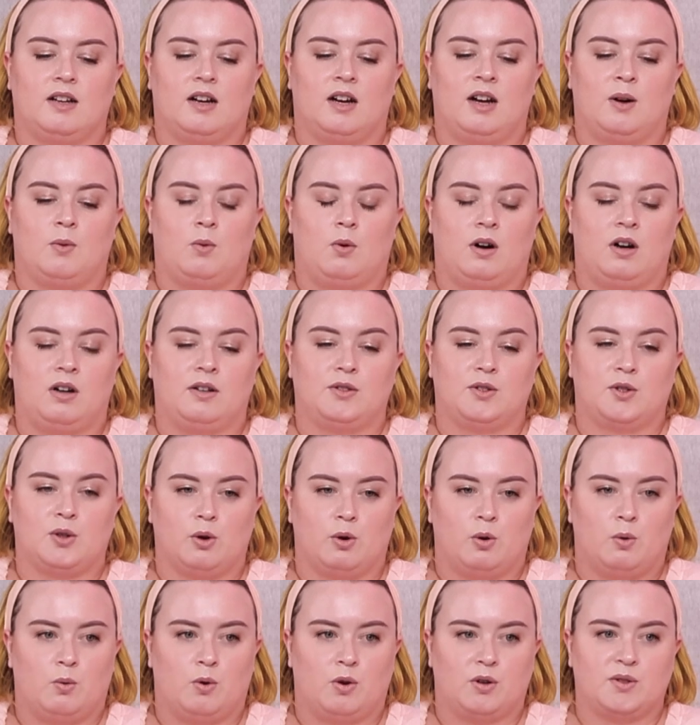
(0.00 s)
I won
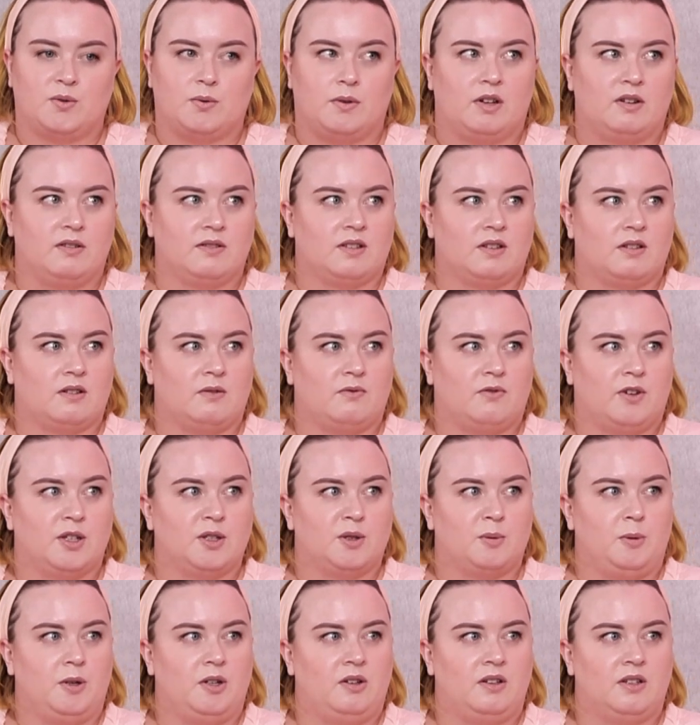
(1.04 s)
2 awards while I was at the
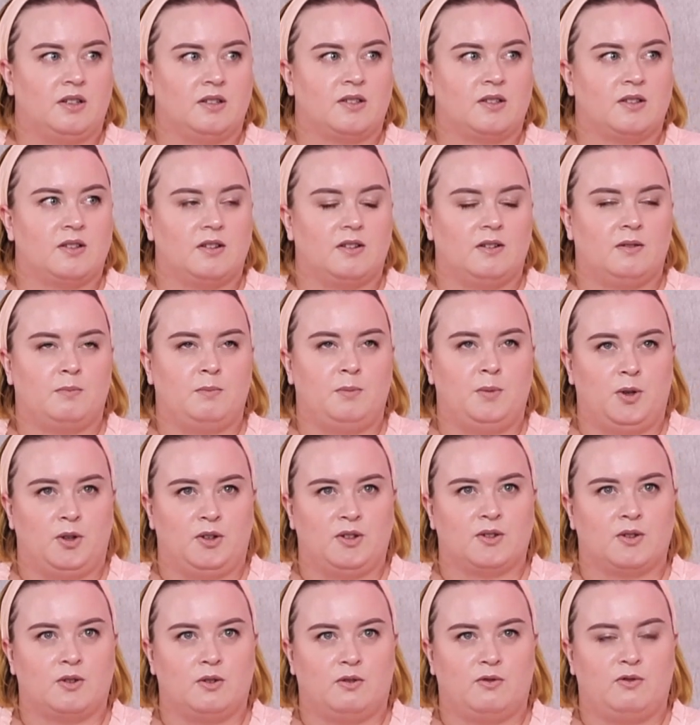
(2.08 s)
French beauty
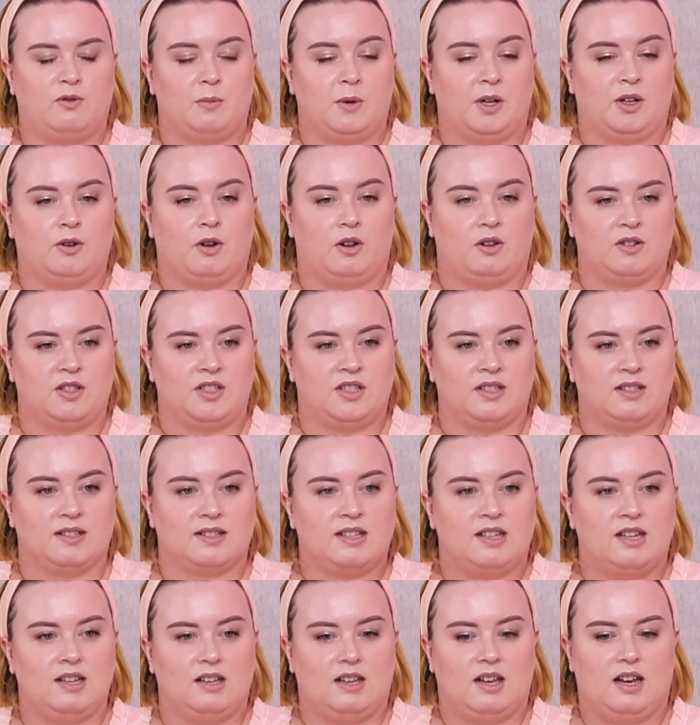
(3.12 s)
school for my knowledge in
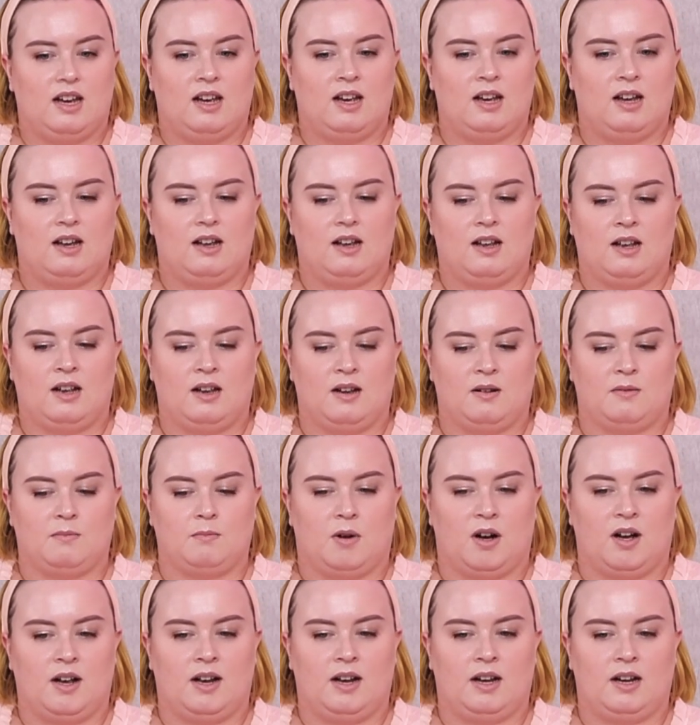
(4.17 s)
skincare and
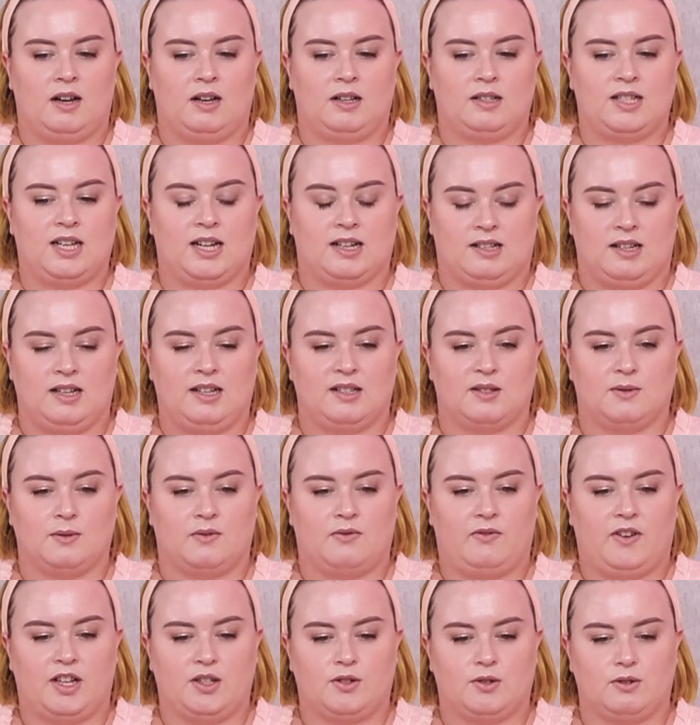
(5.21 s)
my techniques
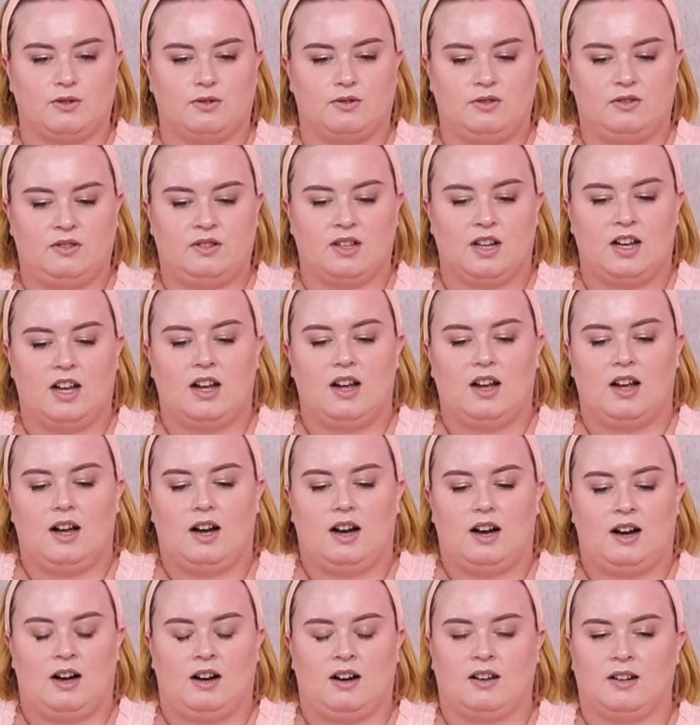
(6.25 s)
of facials.
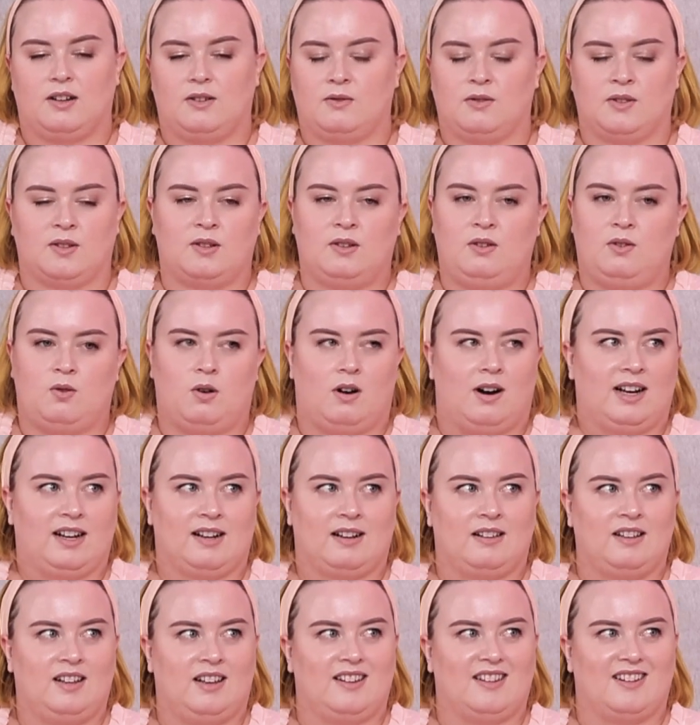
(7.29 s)
It was quite
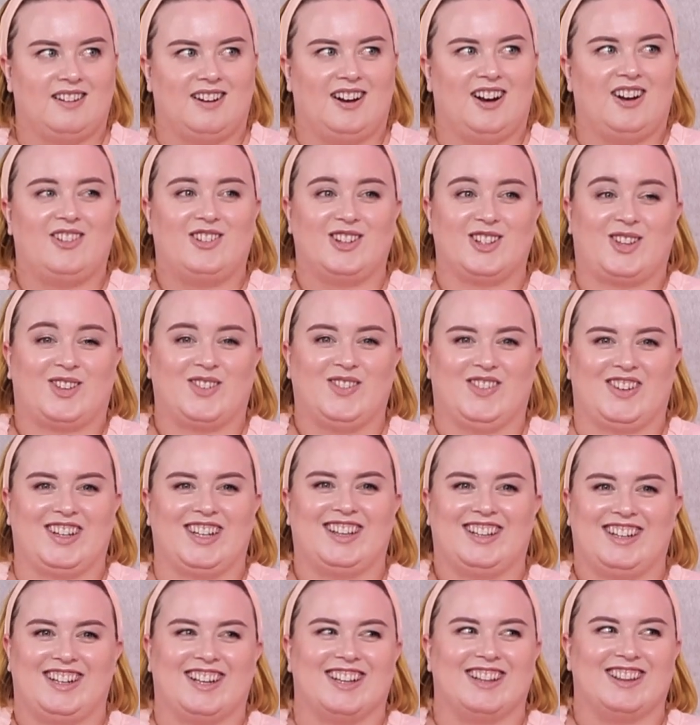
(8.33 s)
clear that I was
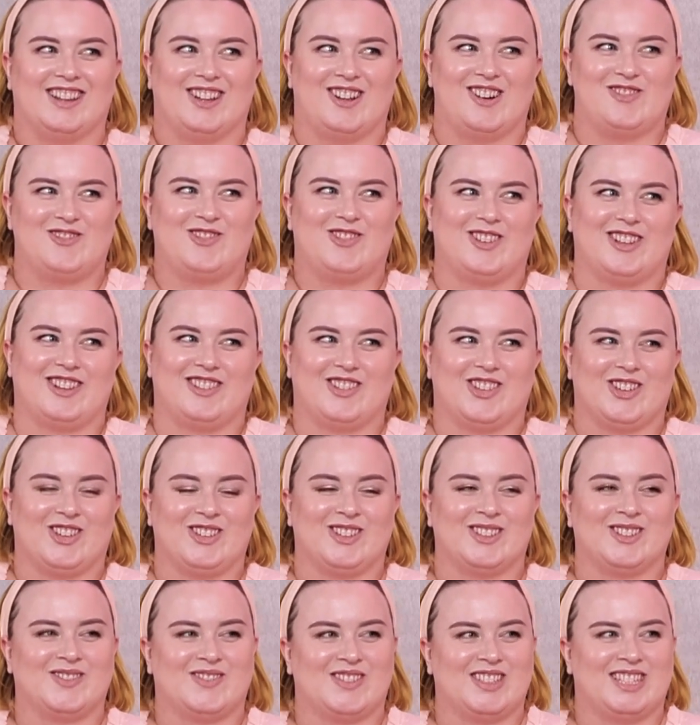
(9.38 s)
really in love with
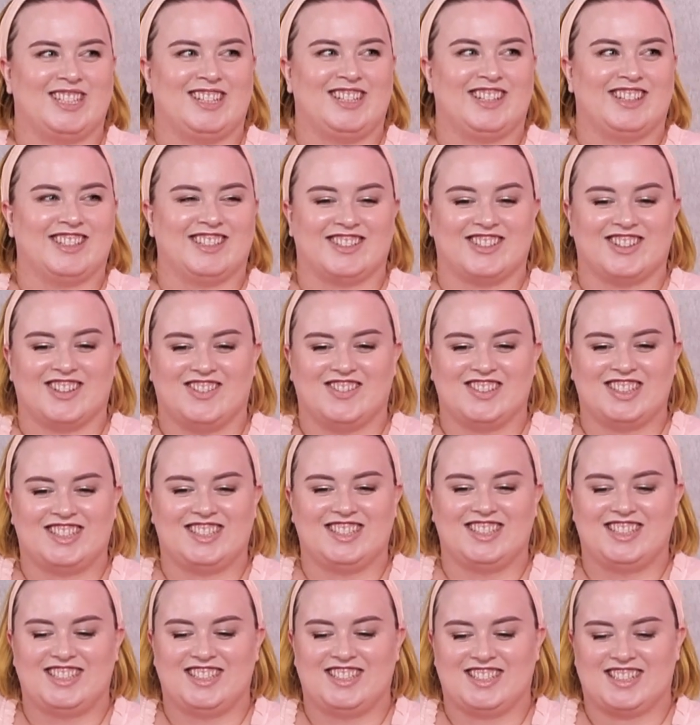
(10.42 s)
those particular
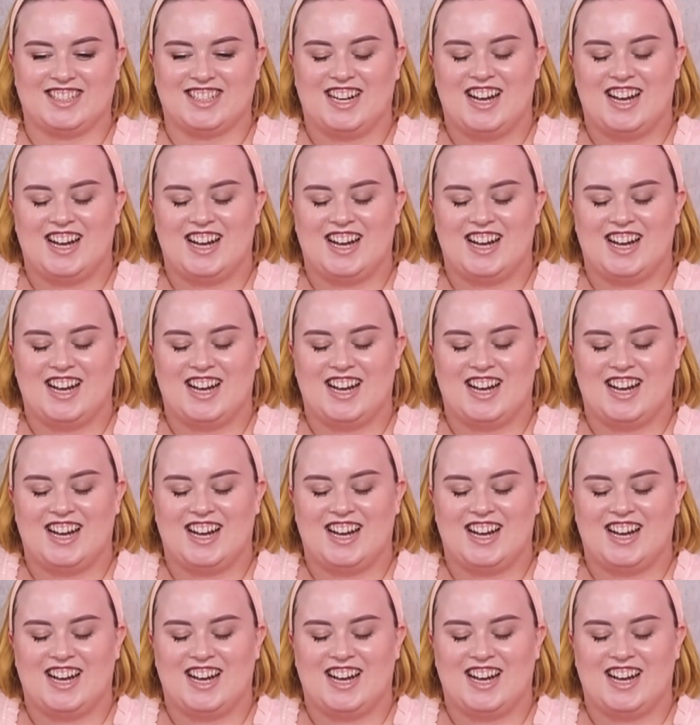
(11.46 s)
services.